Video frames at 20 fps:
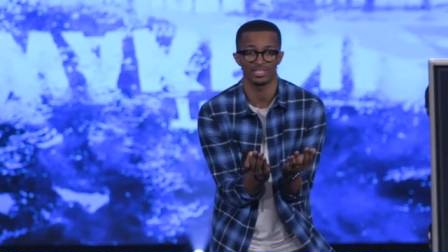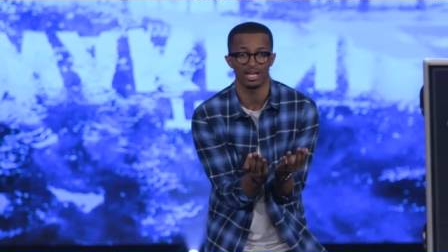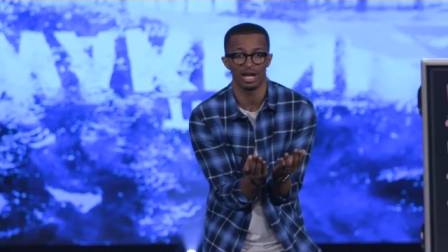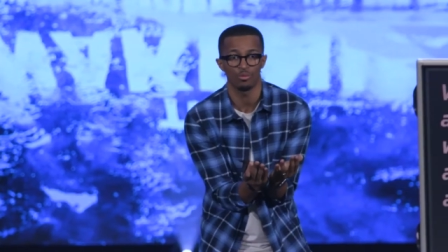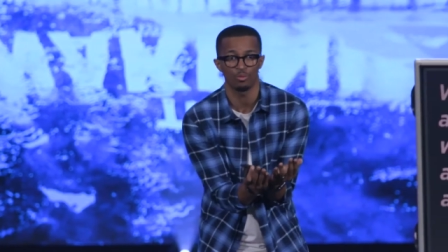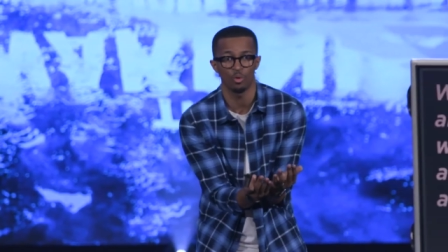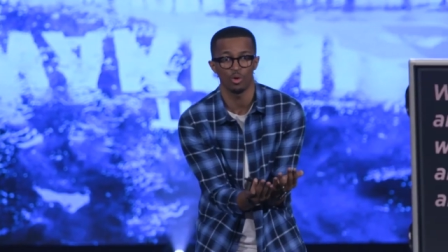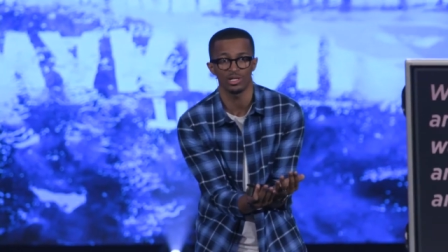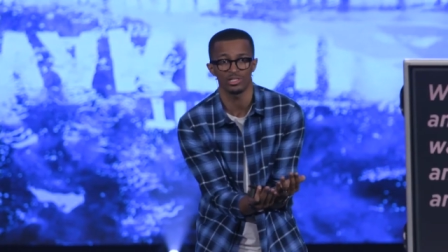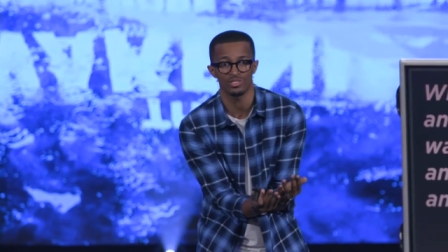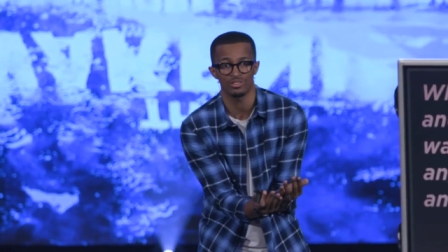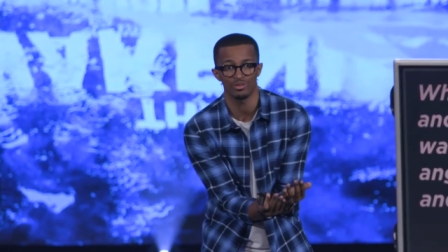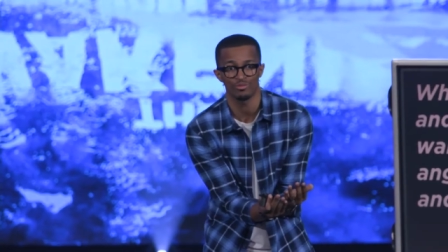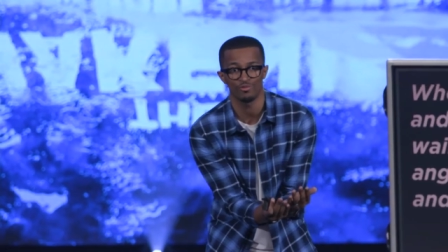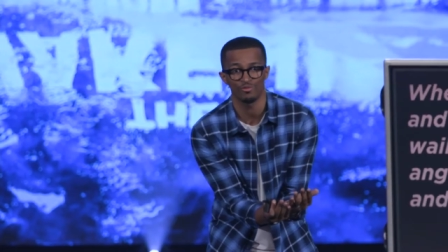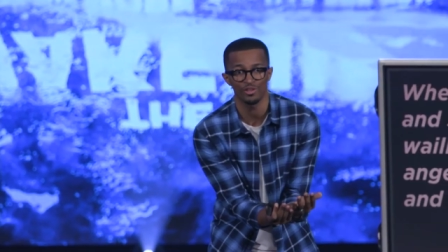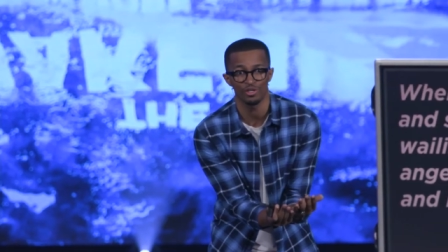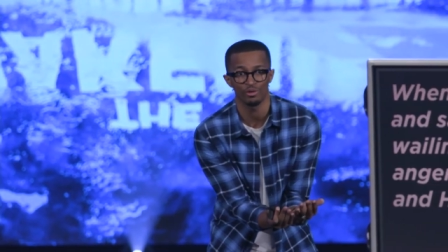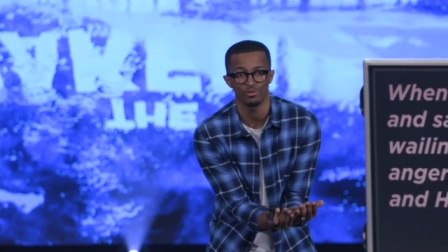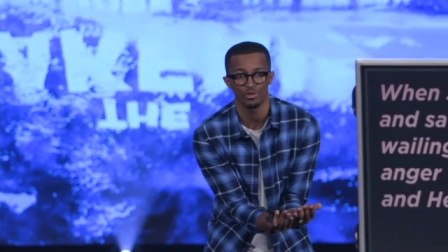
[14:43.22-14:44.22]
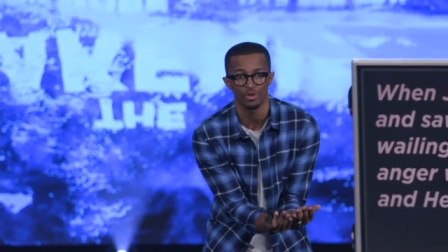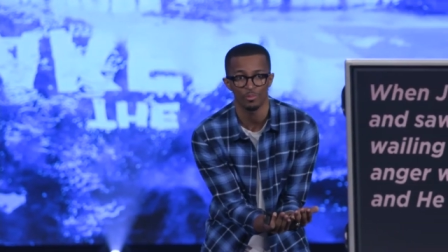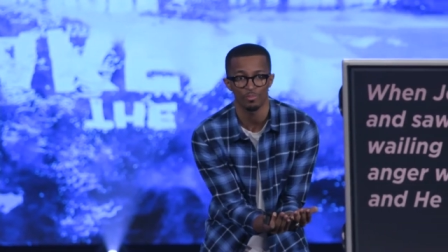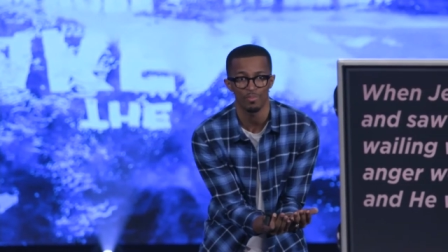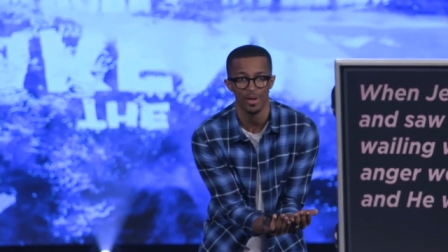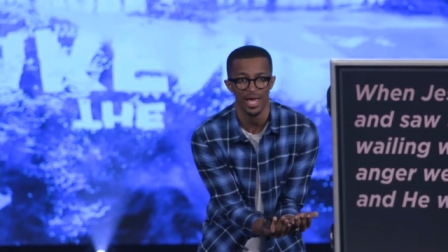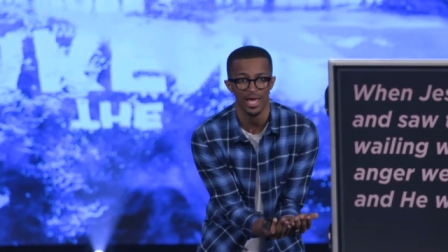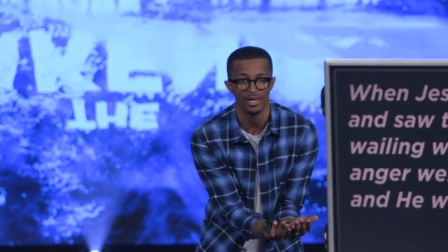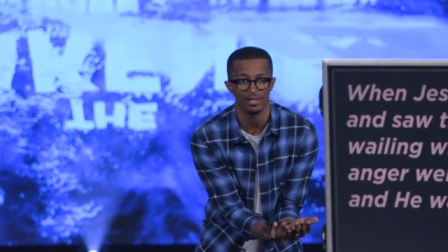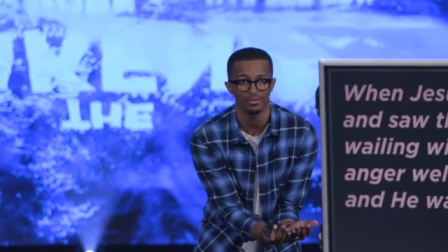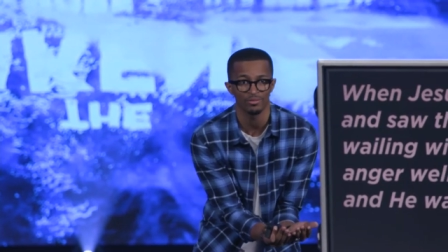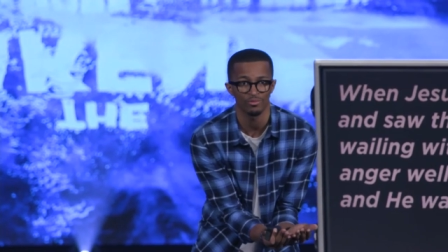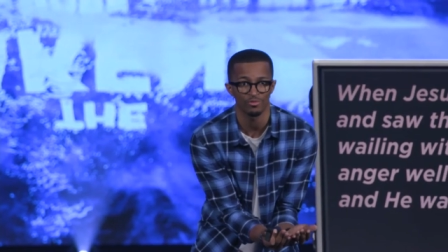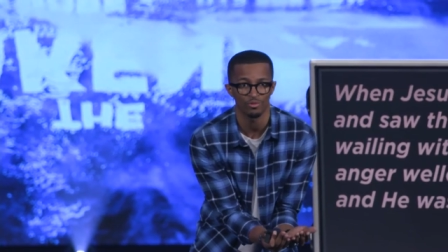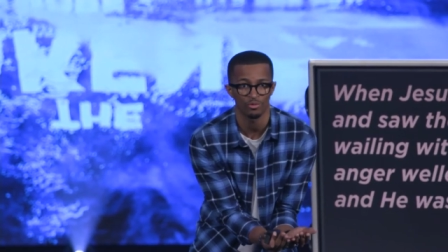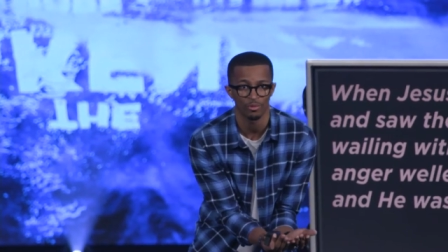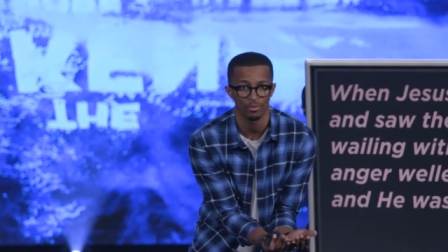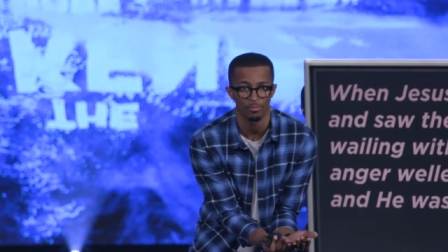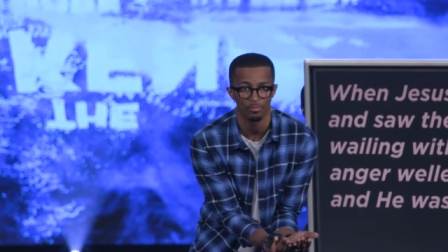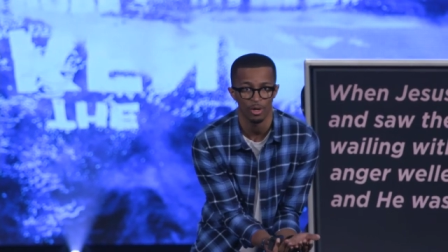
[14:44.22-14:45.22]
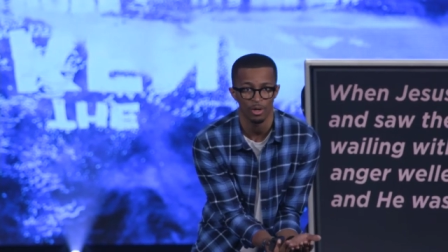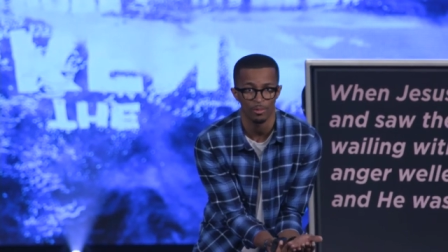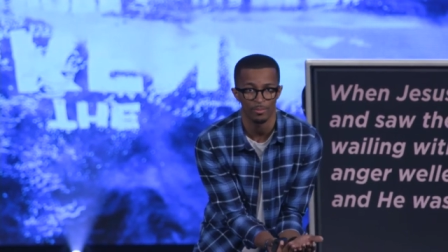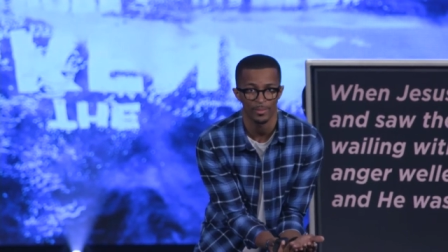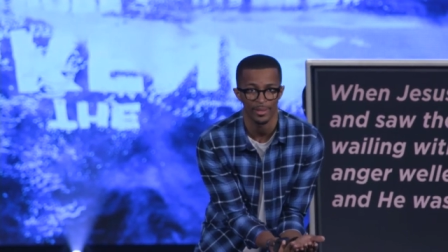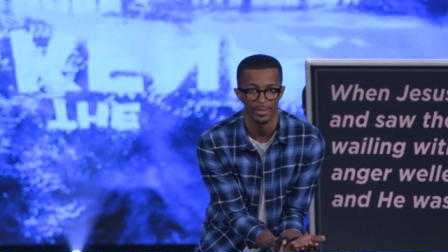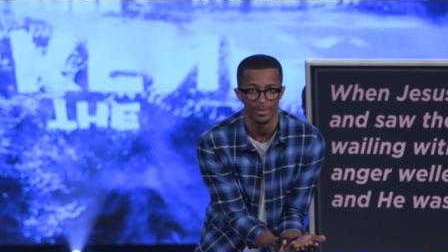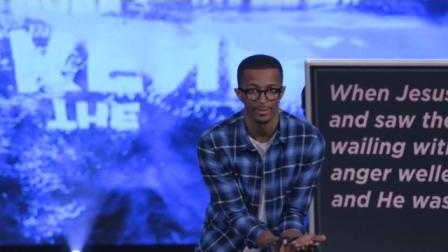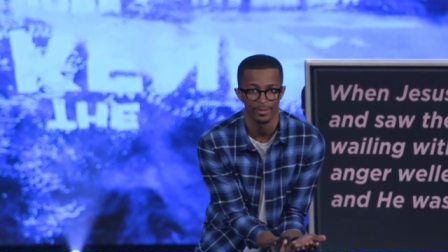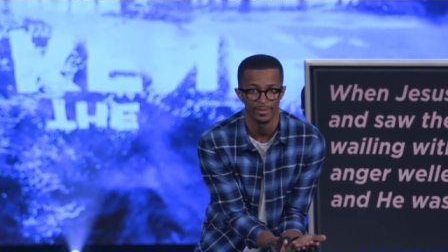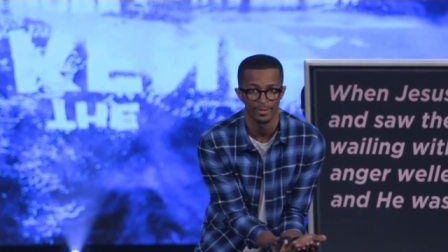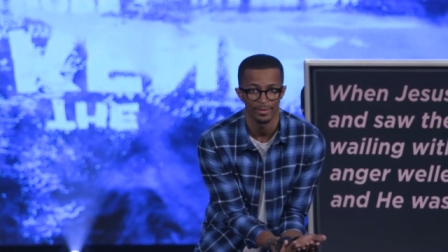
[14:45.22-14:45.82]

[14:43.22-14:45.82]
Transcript: that I want to feel their pain for a moment.